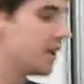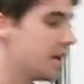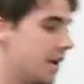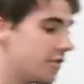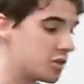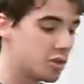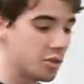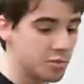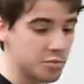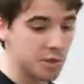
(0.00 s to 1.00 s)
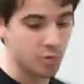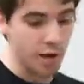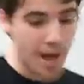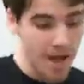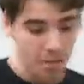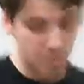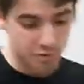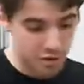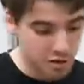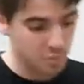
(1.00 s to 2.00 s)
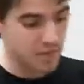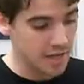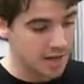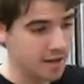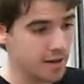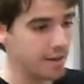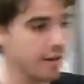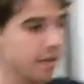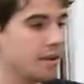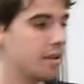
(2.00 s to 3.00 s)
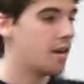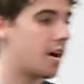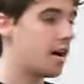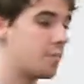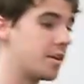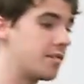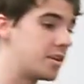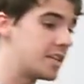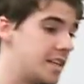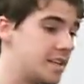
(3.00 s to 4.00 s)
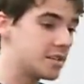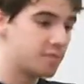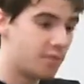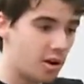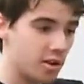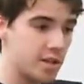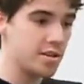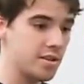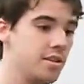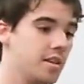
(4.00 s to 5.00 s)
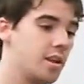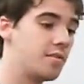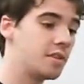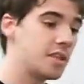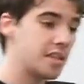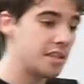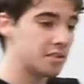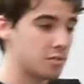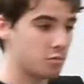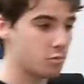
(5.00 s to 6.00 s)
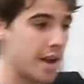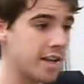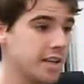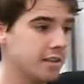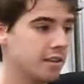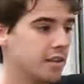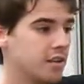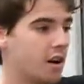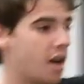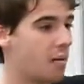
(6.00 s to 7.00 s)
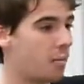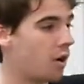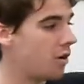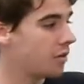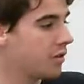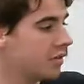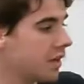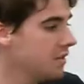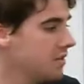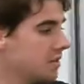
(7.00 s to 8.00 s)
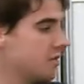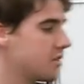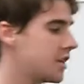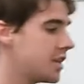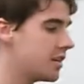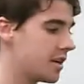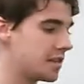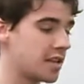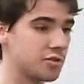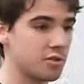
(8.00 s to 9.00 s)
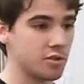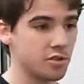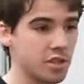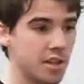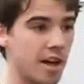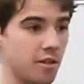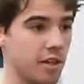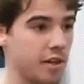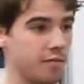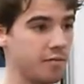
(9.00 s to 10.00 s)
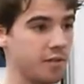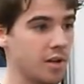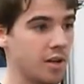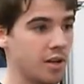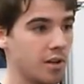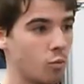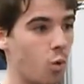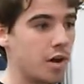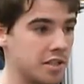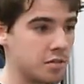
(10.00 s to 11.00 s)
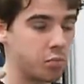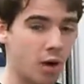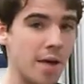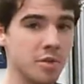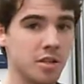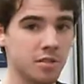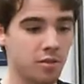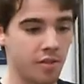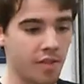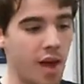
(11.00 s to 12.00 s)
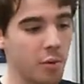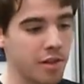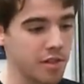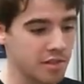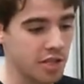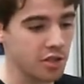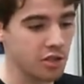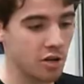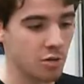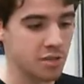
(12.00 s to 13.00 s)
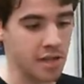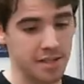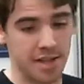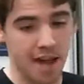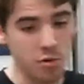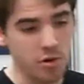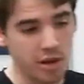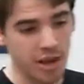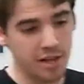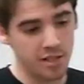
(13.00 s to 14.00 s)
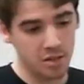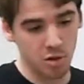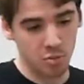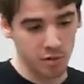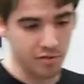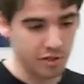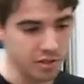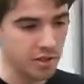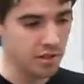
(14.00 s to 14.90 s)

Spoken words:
if the tube's been grabbed, if the tube's in, if the T has fallen, if a T is ready. All the things need a sensor to tell if one is prepped, so that way the station knows that it's out and needs to be refilled.